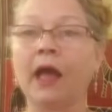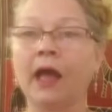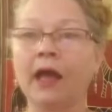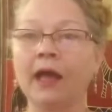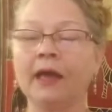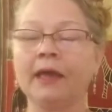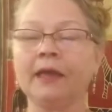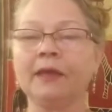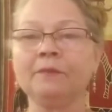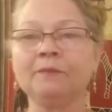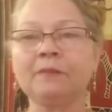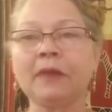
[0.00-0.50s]

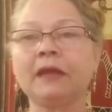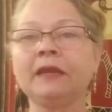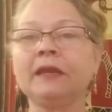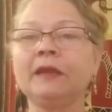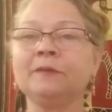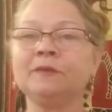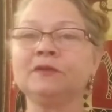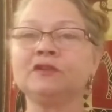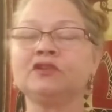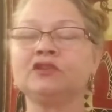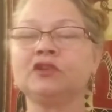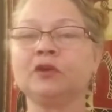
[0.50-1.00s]
Hi, my
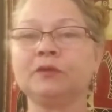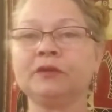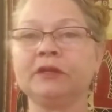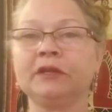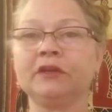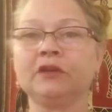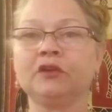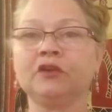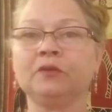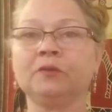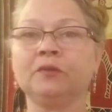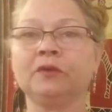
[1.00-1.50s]
name is
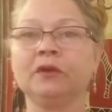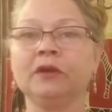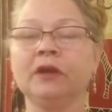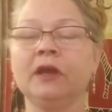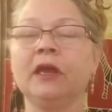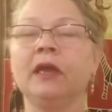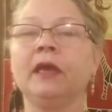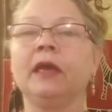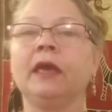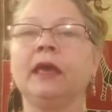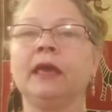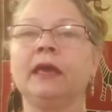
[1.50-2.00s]
Jodine Cooper,
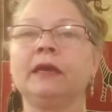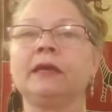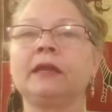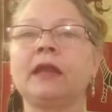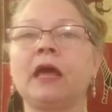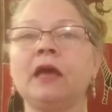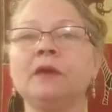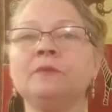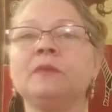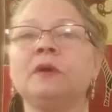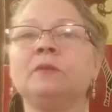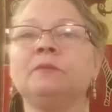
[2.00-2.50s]
and
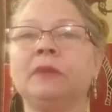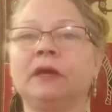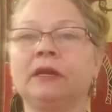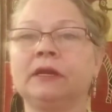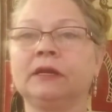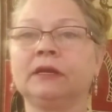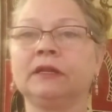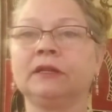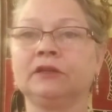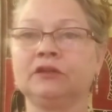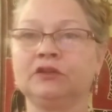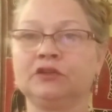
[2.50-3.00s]
I'm a
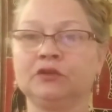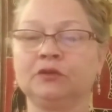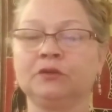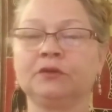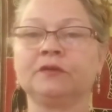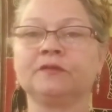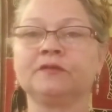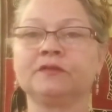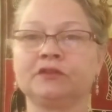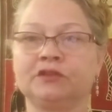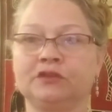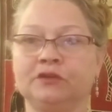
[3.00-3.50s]
medical
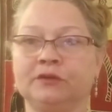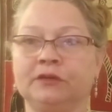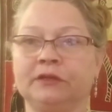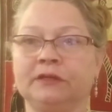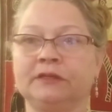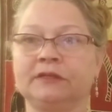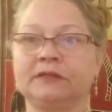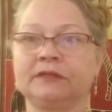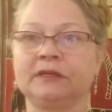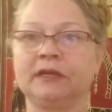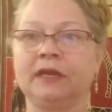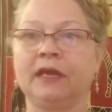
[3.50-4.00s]
intuitive
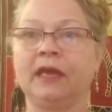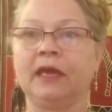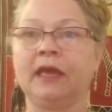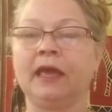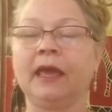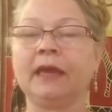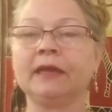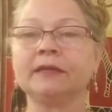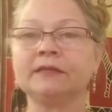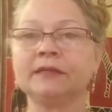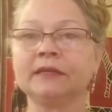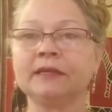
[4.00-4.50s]
student.
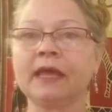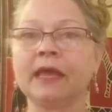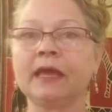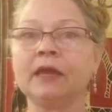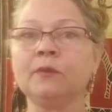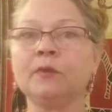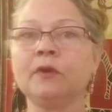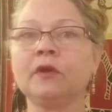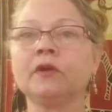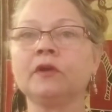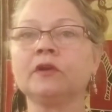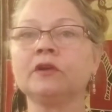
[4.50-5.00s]
And
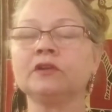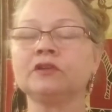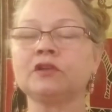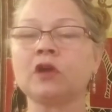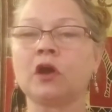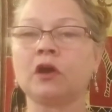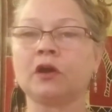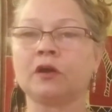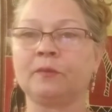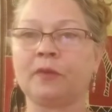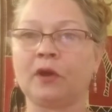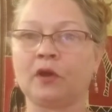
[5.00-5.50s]
today we are to
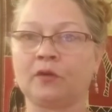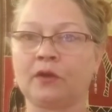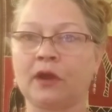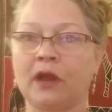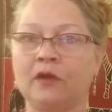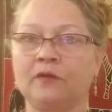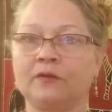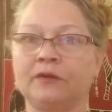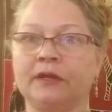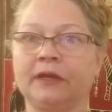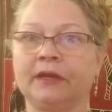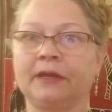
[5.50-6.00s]
talk about
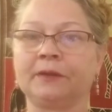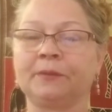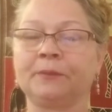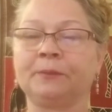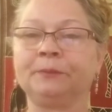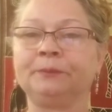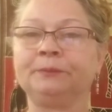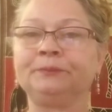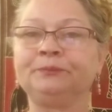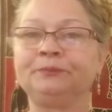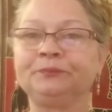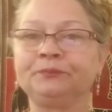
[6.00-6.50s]
grounding.
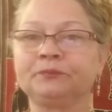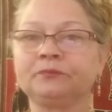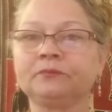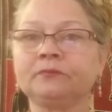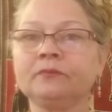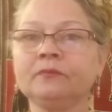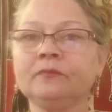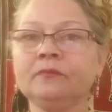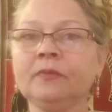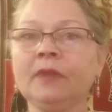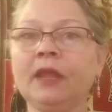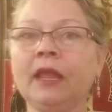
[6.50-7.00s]

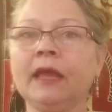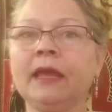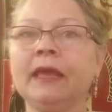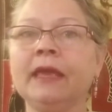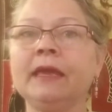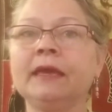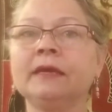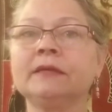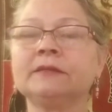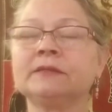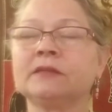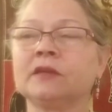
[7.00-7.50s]

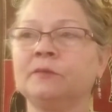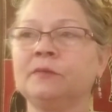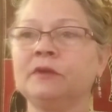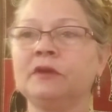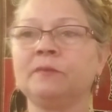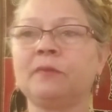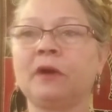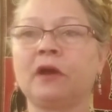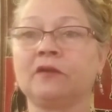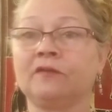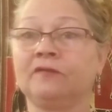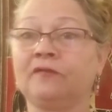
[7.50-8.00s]
It's going to be
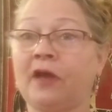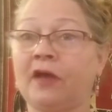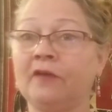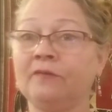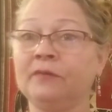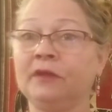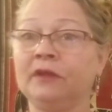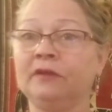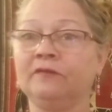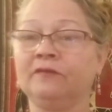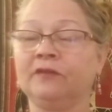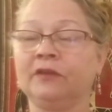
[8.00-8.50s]
about a
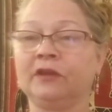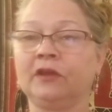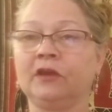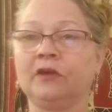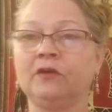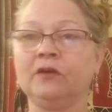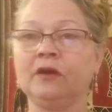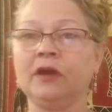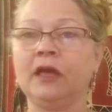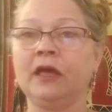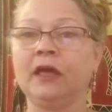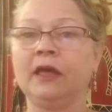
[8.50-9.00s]
5-minute
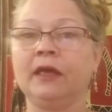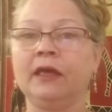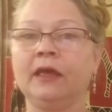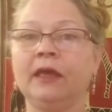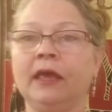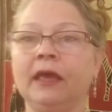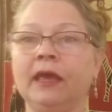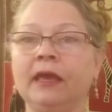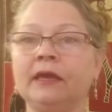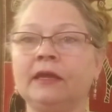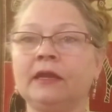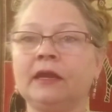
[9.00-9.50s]
video,
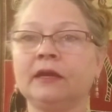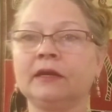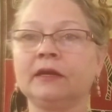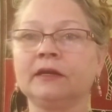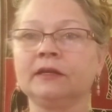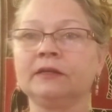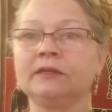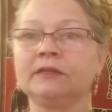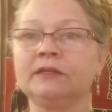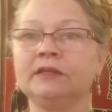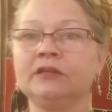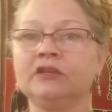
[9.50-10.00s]
and I'm
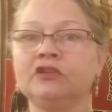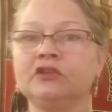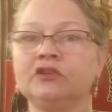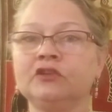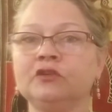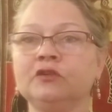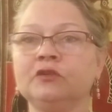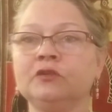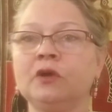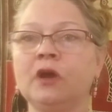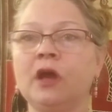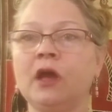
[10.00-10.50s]
going to teach
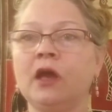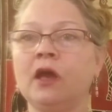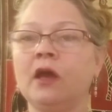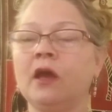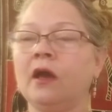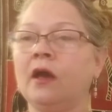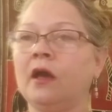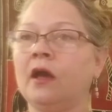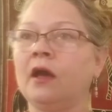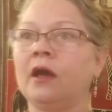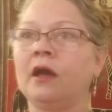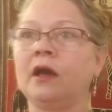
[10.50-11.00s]
you
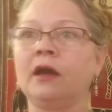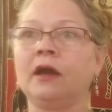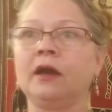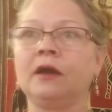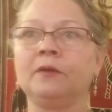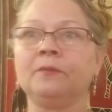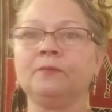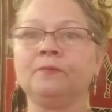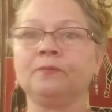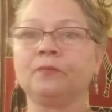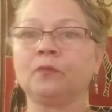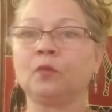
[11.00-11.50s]

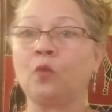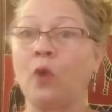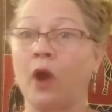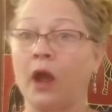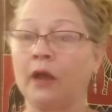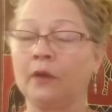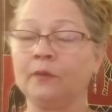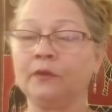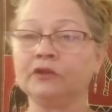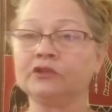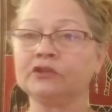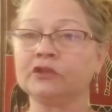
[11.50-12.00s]

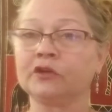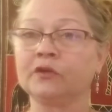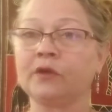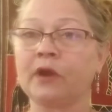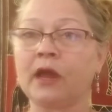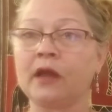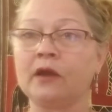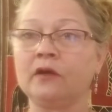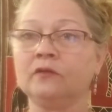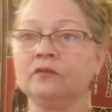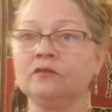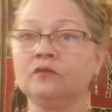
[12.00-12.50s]
why we should
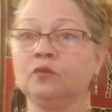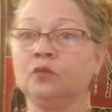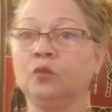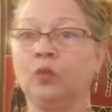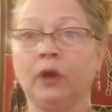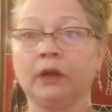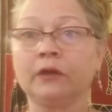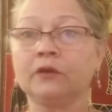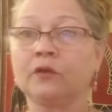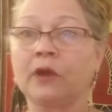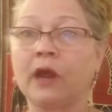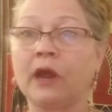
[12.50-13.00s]
ground,
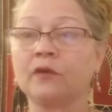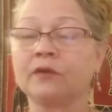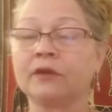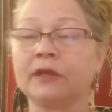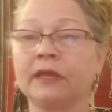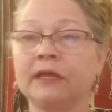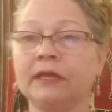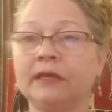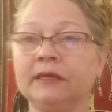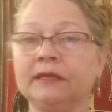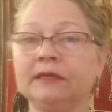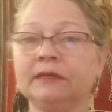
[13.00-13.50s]
what
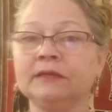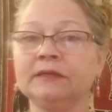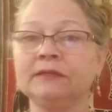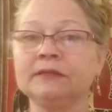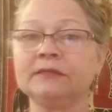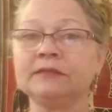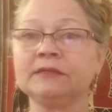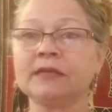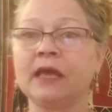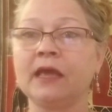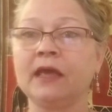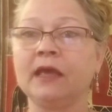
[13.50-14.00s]
grounding
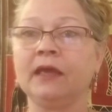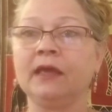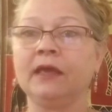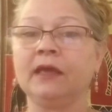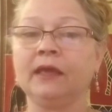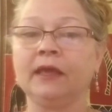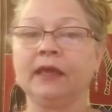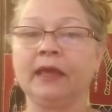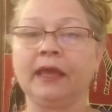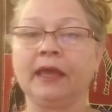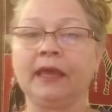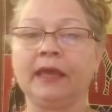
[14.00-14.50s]
is,
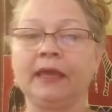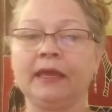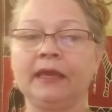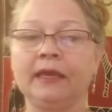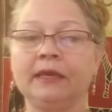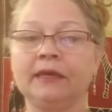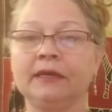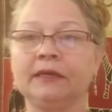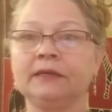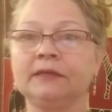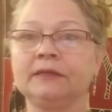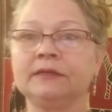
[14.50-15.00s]

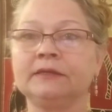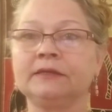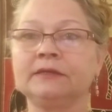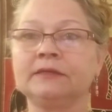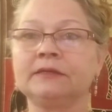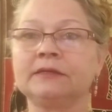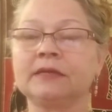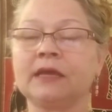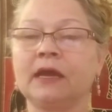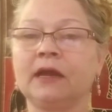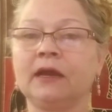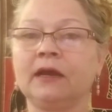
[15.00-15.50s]
and